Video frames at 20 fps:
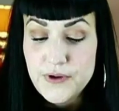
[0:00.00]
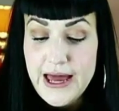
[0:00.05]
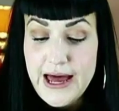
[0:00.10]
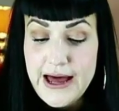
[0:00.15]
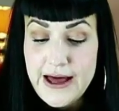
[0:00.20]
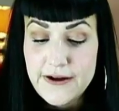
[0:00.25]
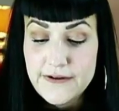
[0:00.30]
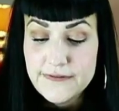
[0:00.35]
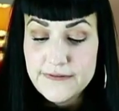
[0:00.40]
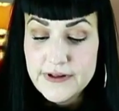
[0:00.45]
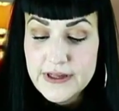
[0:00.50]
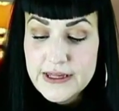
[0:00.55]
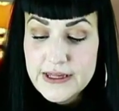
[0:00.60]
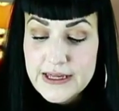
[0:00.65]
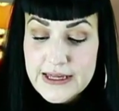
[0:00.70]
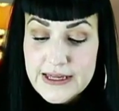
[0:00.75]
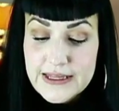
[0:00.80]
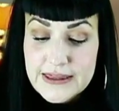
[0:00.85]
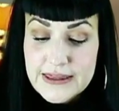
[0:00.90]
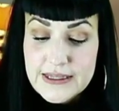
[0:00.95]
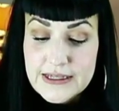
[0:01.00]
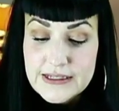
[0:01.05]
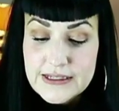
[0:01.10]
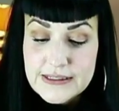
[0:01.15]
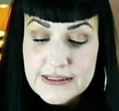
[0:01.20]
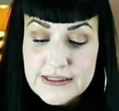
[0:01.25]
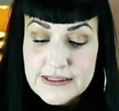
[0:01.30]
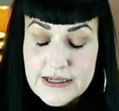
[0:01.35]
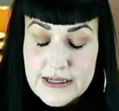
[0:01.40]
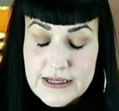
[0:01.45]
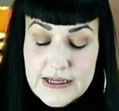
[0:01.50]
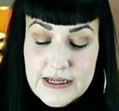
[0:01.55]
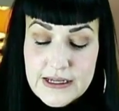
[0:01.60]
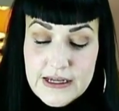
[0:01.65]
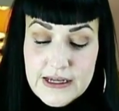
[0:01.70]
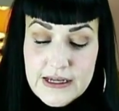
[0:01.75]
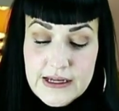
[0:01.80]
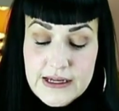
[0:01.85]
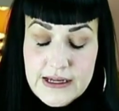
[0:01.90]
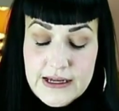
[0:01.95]
have this
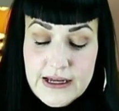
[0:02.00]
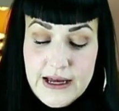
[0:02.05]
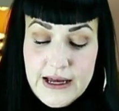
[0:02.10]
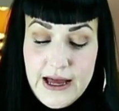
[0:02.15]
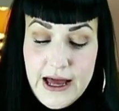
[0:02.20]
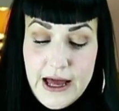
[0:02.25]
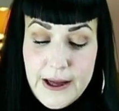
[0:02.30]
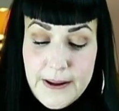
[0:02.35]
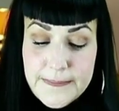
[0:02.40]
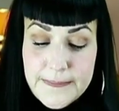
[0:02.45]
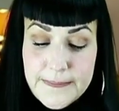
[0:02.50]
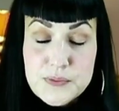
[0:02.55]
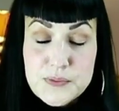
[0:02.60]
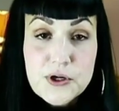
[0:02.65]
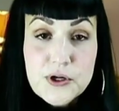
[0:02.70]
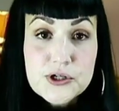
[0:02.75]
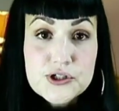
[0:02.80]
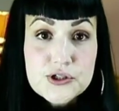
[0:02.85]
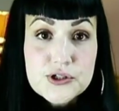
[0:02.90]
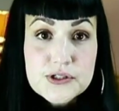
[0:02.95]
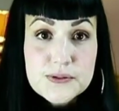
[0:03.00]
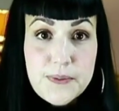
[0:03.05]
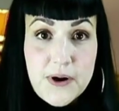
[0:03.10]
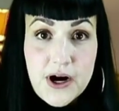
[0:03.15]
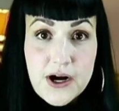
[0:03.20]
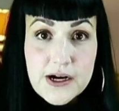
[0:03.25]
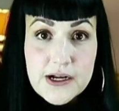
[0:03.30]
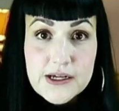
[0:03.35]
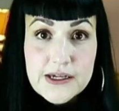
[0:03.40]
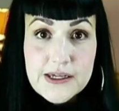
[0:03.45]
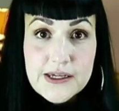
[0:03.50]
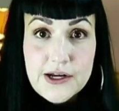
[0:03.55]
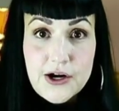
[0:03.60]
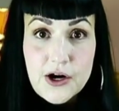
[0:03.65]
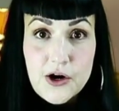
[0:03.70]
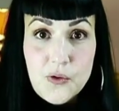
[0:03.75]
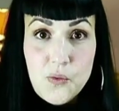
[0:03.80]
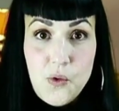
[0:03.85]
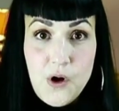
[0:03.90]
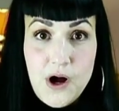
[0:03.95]
spiritual spark in
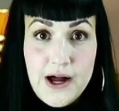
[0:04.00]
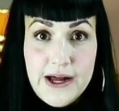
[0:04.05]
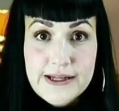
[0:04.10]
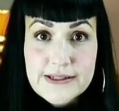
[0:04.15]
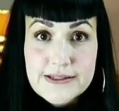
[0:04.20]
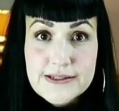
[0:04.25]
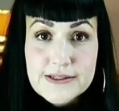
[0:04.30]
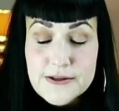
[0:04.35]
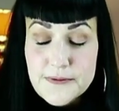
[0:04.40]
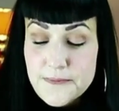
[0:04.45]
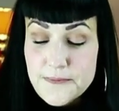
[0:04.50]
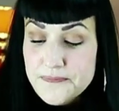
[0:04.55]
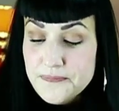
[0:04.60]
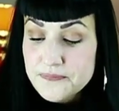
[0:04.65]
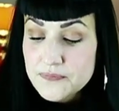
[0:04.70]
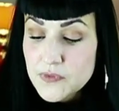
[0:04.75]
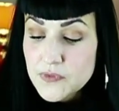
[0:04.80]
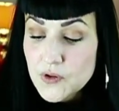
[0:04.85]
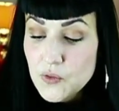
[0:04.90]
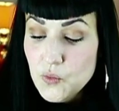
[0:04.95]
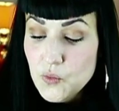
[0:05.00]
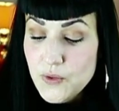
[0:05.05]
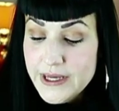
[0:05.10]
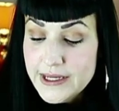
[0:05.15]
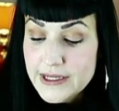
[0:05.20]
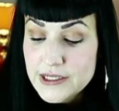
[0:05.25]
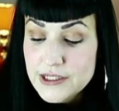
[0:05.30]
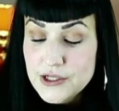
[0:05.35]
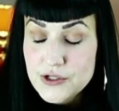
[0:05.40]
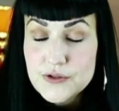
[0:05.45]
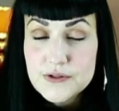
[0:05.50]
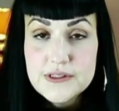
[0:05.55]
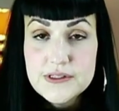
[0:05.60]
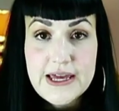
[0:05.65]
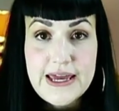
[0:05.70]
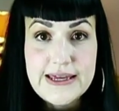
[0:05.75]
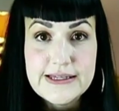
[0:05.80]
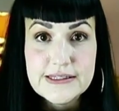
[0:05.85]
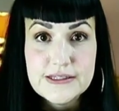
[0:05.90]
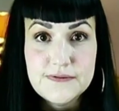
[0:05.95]
our wands, we can use
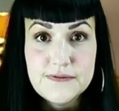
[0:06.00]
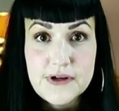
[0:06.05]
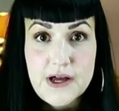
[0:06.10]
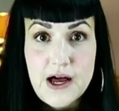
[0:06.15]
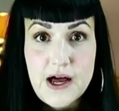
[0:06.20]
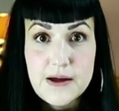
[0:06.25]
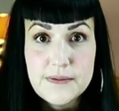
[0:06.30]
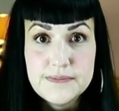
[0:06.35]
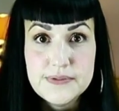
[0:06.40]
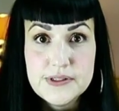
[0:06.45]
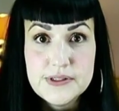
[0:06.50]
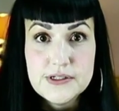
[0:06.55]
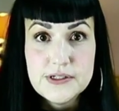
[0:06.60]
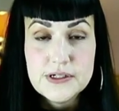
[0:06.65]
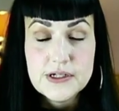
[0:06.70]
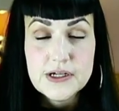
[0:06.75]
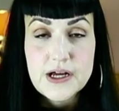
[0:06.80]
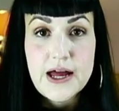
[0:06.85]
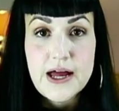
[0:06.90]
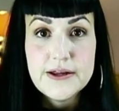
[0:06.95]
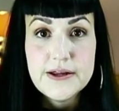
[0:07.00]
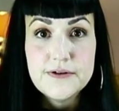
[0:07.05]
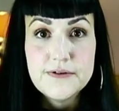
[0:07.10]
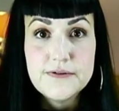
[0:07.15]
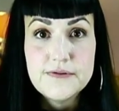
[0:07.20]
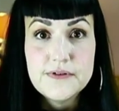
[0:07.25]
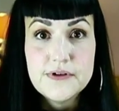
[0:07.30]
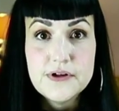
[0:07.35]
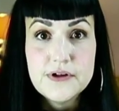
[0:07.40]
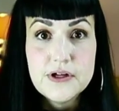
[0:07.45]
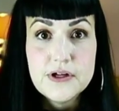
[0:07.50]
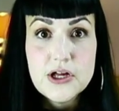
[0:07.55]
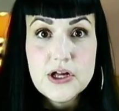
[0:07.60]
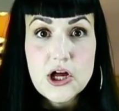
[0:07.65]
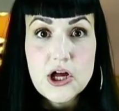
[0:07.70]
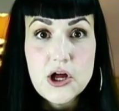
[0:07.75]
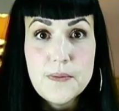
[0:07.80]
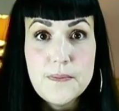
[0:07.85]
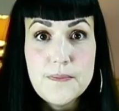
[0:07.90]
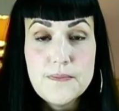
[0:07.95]
the Ace of Cups to kind of
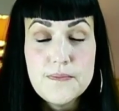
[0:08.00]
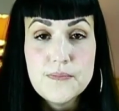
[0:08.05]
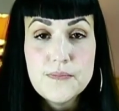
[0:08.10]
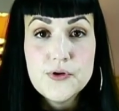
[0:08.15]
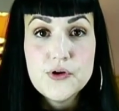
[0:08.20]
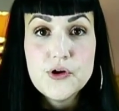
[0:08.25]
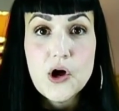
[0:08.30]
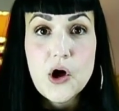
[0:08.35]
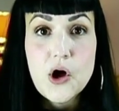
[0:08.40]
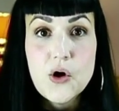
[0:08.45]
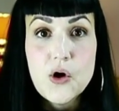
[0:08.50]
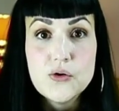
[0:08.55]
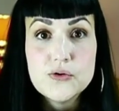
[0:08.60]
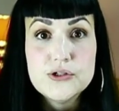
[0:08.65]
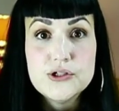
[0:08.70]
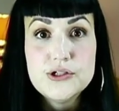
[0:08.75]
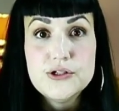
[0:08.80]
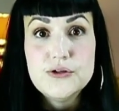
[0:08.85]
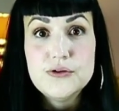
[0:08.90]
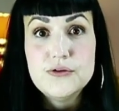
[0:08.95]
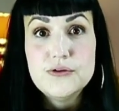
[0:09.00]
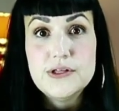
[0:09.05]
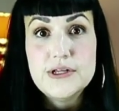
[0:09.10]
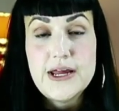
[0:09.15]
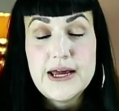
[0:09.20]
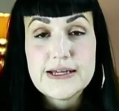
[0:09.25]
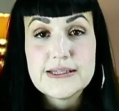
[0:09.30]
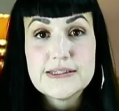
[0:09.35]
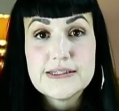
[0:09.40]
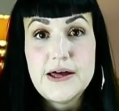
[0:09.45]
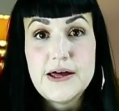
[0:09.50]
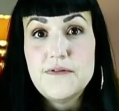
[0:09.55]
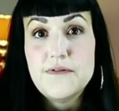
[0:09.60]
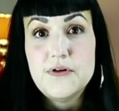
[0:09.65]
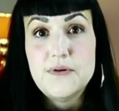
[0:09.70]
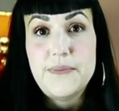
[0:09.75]
go to the next level